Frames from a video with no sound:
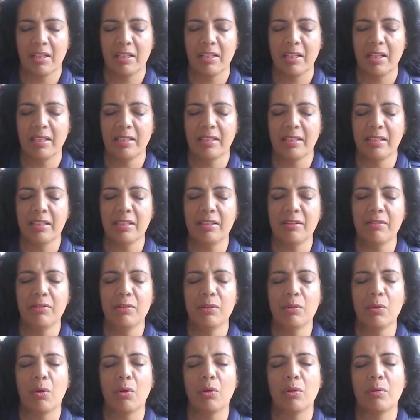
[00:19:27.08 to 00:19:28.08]
and I give
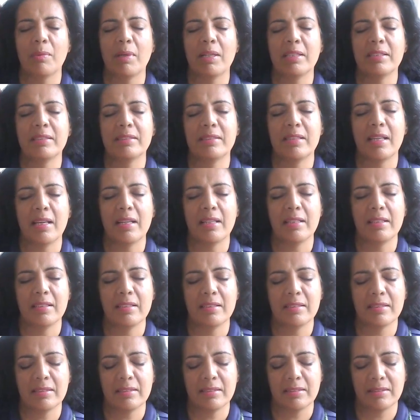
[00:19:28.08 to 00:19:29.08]
you all my
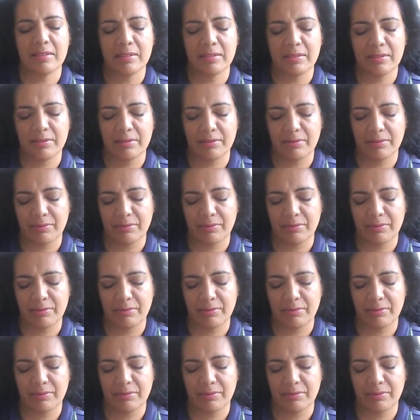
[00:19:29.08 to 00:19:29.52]
sense.